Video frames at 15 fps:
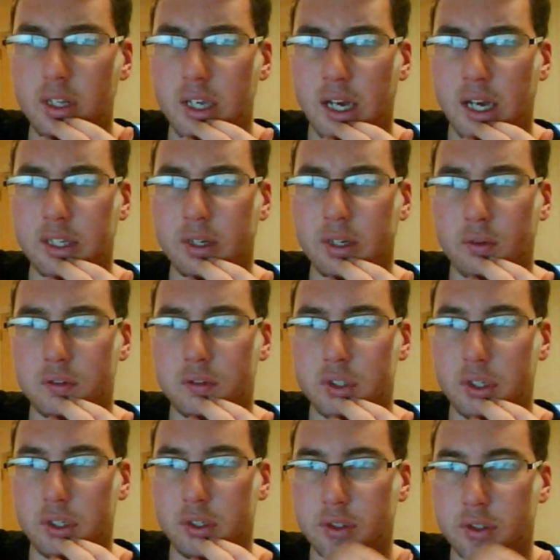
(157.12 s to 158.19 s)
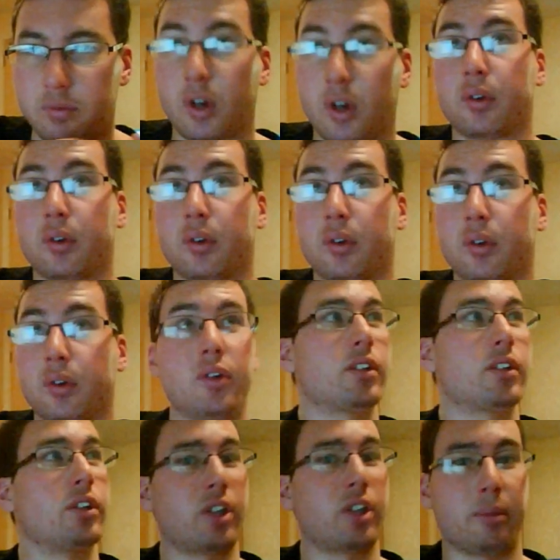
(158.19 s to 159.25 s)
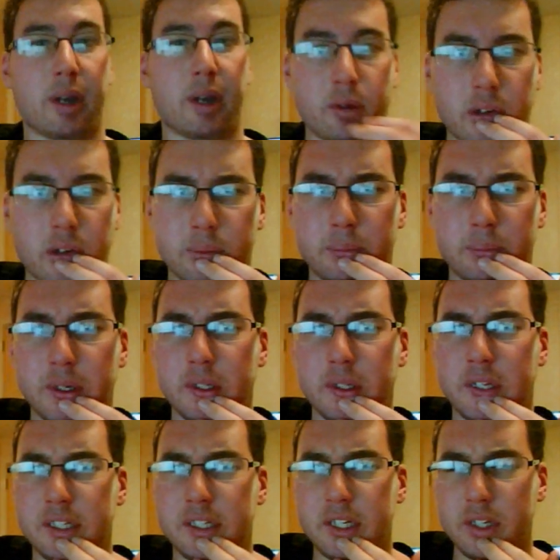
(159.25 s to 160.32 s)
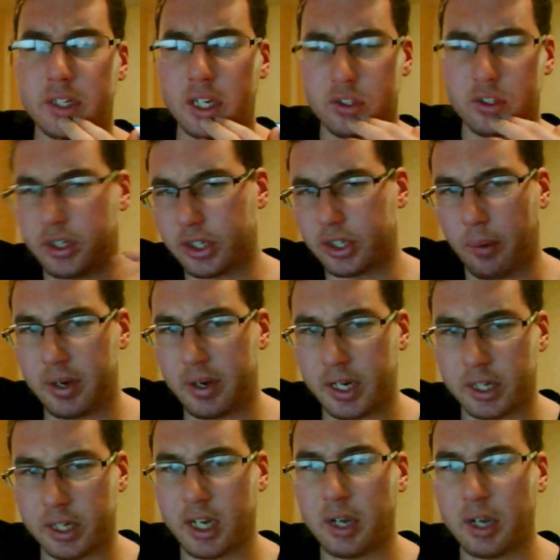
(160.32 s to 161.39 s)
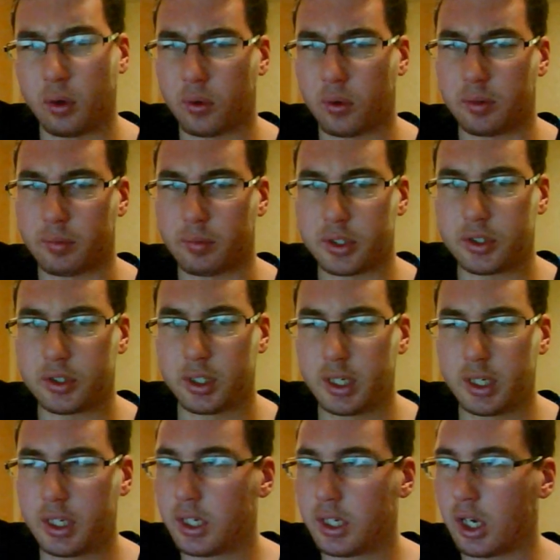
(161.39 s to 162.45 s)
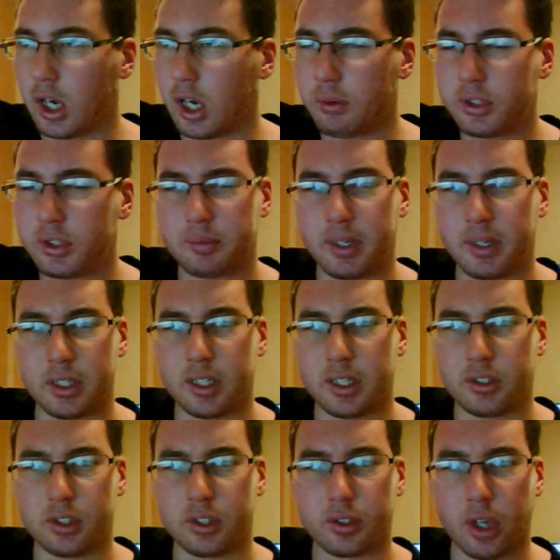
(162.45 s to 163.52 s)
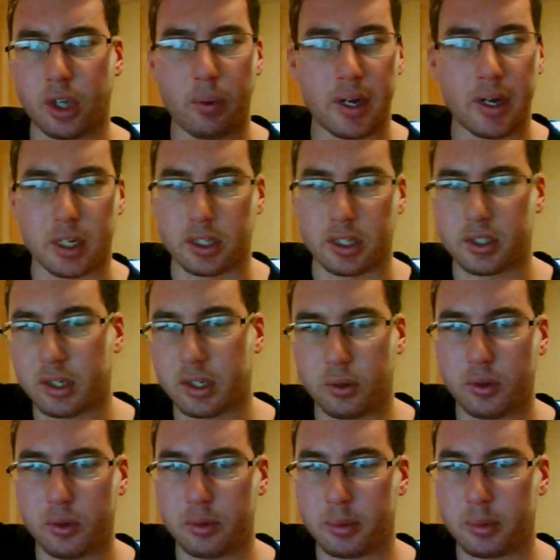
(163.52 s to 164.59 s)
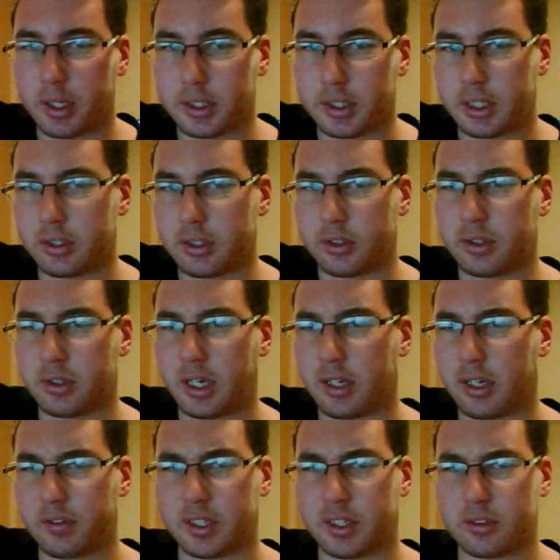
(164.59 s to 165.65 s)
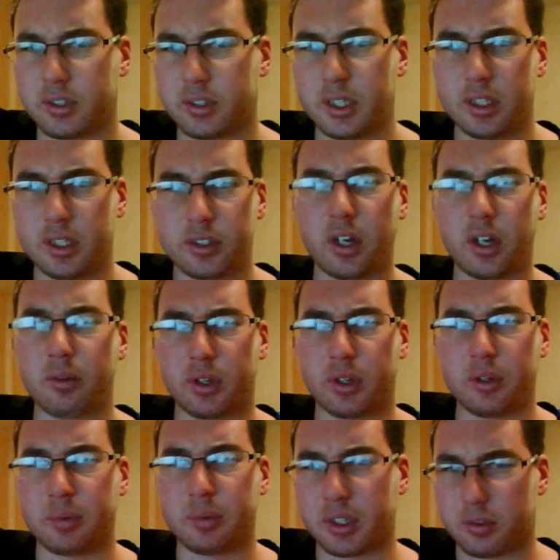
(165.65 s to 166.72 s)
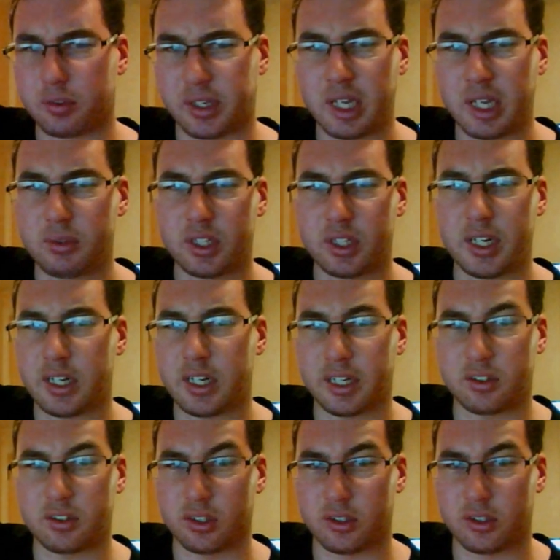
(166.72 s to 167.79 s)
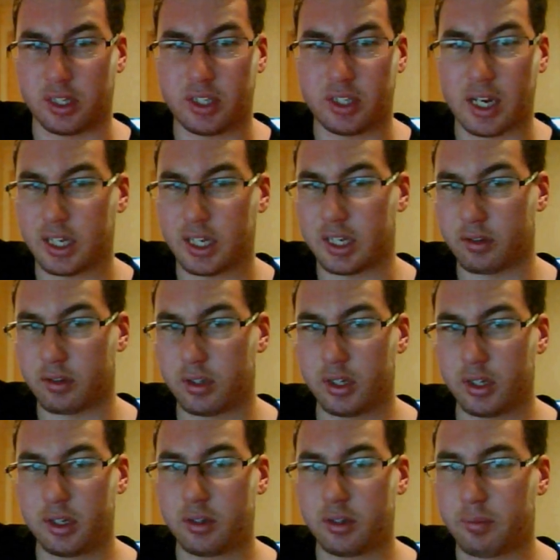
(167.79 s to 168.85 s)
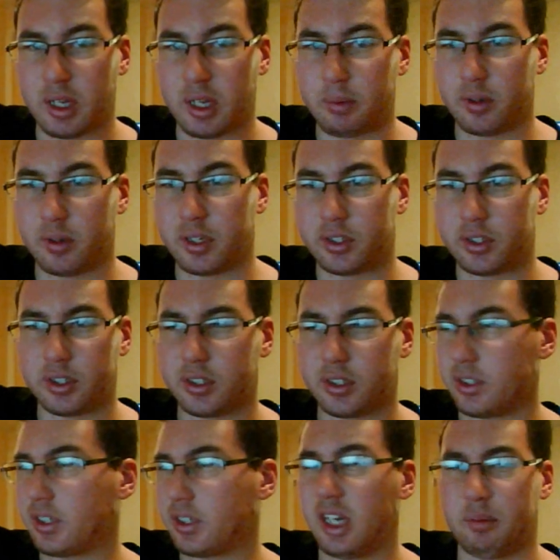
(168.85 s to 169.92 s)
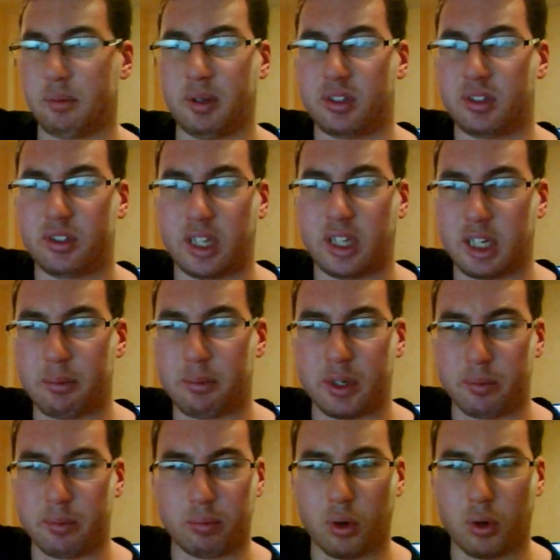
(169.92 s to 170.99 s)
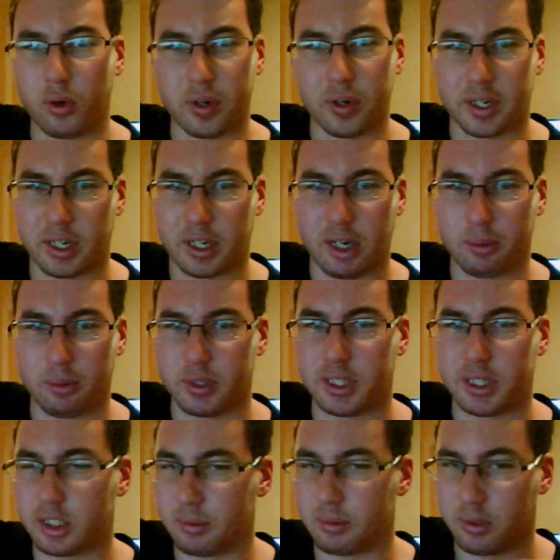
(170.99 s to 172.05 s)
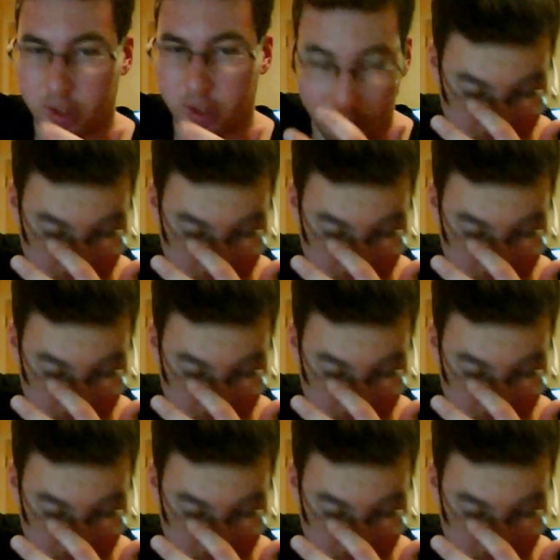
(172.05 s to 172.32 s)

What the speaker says: And then all of a sudden, right on cue, Nexus come out, but they didn't actually go in and attack Orton, which I was expecting they'd just go in and attack Orton, but they didn't do that. I think it's kind of good because we keep seeing Nexus attacking people, and it's just getting a bit samey and boring now and predictable. And